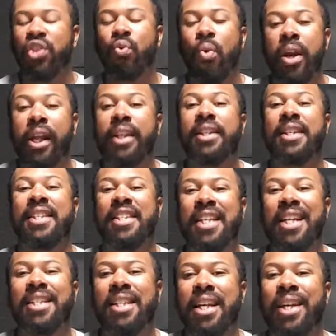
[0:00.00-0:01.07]

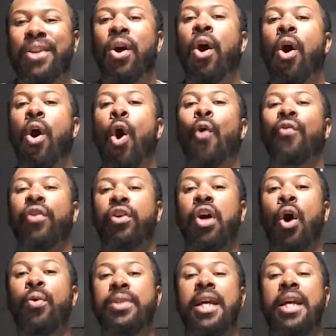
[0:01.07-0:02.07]
20-16 over the Colts.